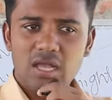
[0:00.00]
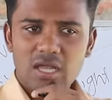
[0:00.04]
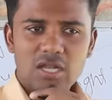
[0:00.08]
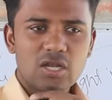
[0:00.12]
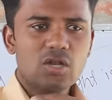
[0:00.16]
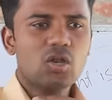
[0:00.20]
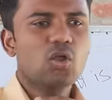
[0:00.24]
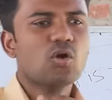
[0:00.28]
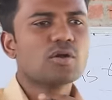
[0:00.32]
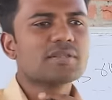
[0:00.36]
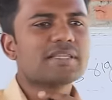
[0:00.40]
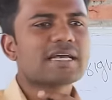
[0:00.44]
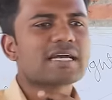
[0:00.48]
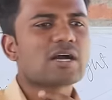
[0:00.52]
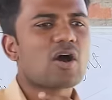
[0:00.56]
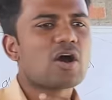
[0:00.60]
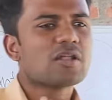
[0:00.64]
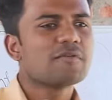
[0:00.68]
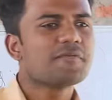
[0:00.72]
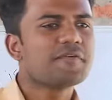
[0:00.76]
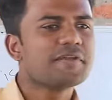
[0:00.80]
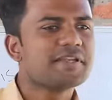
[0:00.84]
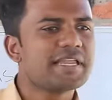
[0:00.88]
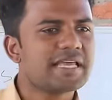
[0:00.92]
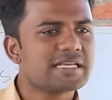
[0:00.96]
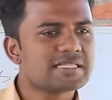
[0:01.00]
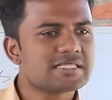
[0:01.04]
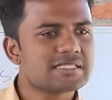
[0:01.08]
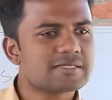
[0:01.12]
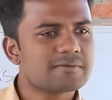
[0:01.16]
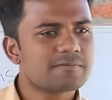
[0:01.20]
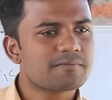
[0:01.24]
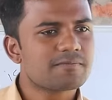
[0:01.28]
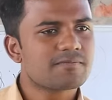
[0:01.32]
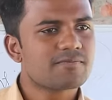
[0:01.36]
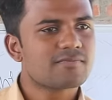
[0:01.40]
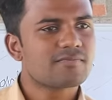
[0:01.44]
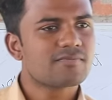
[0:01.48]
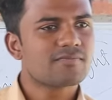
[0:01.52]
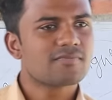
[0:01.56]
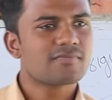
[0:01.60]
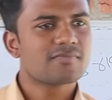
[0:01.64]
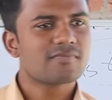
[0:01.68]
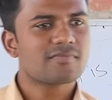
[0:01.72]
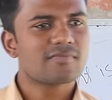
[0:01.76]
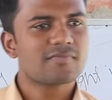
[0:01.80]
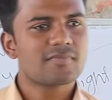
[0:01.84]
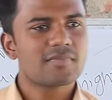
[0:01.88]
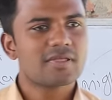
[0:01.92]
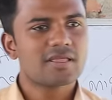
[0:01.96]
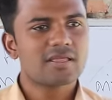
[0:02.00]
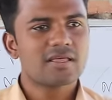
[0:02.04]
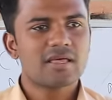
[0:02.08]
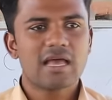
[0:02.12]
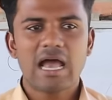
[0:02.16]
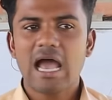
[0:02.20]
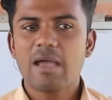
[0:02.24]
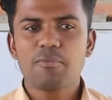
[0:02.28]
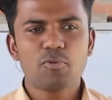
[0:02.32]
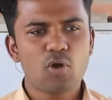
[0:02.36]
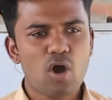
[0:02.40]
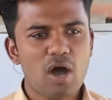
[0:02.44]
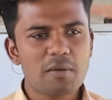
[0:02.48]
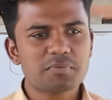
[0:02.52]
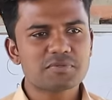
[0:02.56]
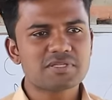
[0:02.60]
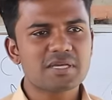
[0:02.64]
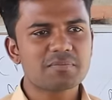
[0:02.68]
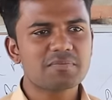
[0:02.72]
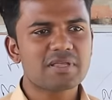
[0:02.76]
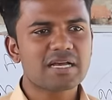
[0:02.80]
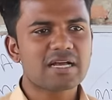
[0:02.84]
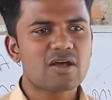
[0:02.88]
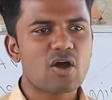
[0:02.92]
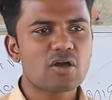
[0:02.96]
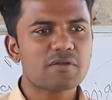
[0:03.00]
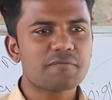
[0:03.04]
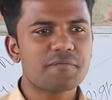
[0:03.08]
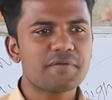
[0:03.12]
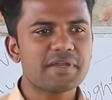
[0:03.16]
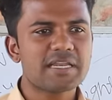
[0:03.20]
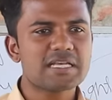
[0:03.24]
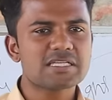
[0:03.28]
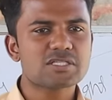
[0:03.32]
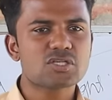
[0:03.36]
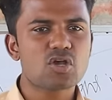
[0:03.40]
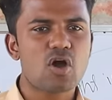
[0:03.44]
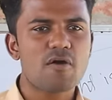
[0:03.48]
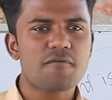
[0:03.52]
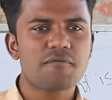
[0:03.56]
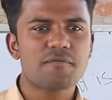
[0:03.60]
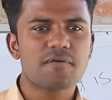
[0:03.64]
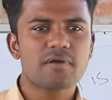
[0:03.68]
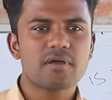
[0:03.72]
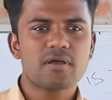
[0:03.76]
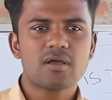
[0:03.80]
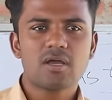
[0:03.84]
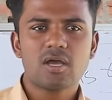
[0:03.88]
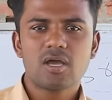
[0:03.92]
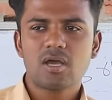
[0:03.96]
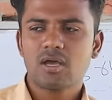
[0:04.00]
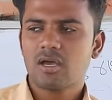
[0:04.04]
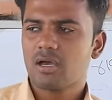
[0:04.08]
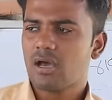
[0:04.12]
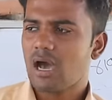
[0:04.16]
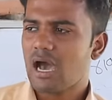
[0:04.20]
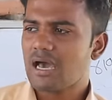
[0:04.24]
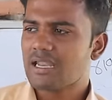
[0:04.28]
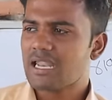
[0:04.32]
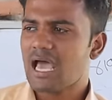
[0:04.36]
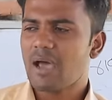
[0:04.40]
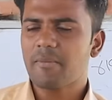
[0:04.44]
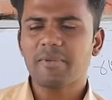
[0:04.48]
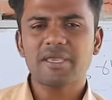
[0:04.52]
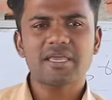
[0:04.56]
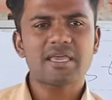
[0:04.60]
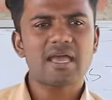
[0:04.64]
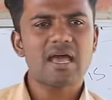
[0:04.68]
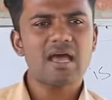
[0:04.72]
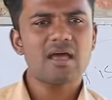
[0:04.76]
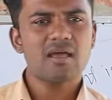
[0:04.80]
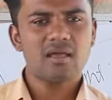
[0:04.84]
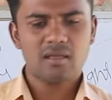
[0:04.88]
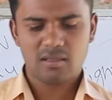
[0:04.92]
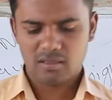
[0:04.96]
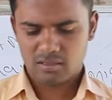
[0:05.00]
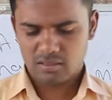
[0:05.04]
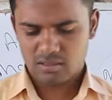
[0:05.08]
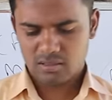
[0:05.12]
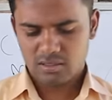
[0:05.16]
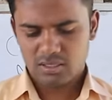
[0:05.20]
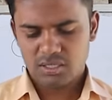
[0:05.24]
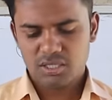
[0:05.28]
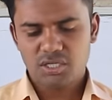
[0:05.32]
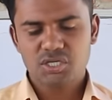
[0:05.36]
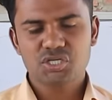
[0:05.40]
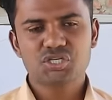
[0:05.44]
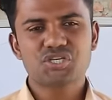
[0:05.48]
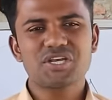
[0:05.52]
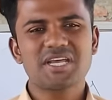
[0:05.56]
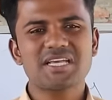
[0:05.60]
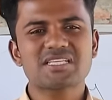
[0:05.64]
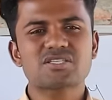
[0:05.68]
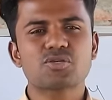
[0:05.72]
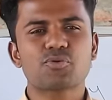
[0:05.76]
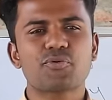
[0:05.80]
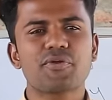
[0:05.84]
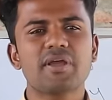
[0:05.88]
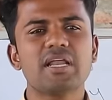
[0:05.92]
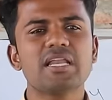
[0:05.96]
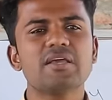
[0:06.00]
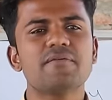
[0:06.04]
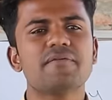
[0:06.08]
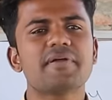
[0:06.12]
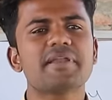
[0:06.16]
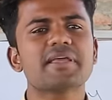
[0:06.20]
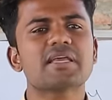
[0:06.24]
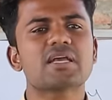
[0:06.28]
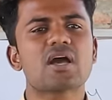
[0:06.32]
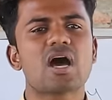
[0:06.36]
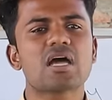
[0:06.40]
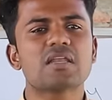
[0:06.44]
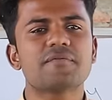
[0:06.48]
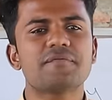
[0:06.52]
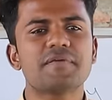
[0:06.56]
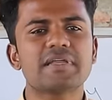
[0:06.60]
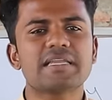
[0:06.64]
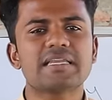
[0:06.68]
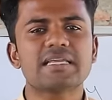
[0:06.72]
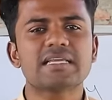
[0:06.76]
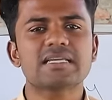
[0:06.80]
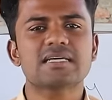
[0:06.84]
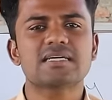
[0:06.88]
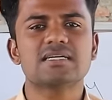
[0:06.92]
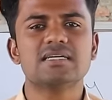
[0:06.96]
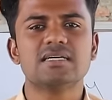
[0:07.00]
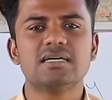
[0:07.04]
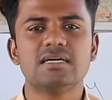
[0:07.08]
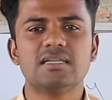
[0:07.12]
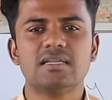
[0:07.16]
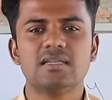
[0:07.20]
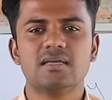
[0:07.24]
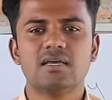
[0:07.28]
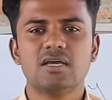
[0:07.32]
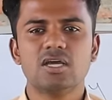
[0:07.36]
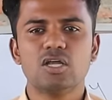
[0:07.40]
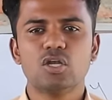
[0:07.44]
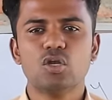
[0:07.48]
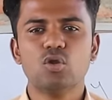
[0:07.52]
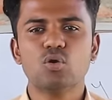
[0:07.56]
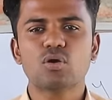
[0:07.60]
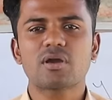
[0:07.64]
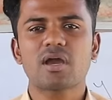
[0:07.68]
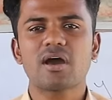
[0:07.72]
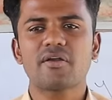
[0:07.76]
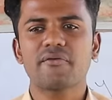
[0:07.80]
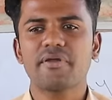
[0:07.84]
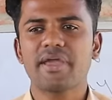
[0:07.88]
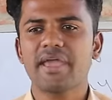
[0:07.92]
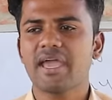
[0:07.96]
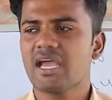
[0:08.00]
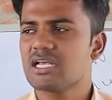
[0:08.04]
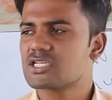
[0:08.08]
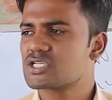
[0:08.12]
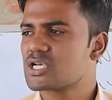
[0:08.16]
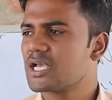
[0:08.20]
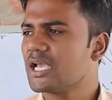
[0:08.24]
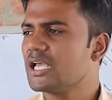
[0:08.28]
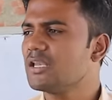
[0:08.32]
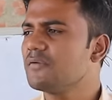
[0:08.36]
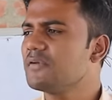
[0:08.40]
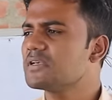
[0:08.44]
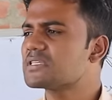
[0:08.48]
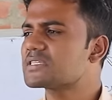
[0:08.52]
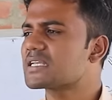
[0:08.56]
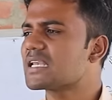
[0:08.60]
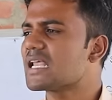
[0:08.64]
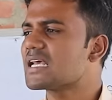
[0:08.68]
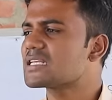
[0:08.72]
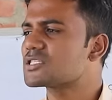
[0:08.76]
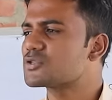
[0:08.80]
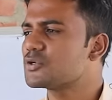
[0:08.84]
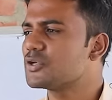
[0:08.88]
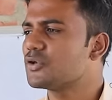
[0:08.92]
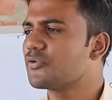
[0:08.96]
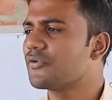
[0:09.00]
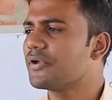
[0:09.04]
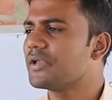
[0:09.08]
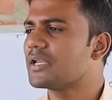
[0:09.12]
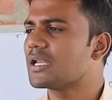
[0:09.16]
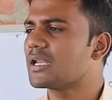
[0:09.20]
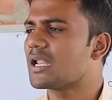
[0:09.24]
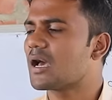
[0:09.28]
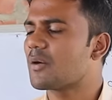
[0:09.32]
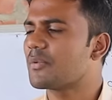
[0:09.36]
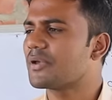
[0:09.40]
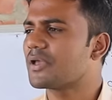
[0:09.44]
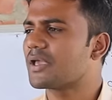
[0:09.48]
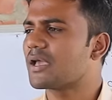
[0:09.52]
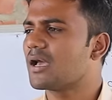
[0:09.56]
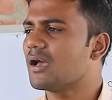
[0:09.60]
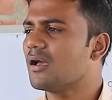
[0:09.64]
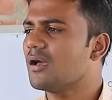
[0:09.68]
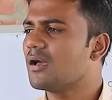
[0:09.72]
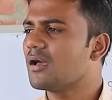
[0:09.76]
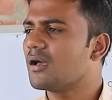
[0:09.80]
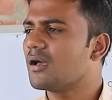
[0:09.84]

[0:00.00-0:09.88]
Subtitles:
Look the confidence. Have you observed the confidence of Anamika? She is a really very confident girl. Look her age. In which class do you read Anamika?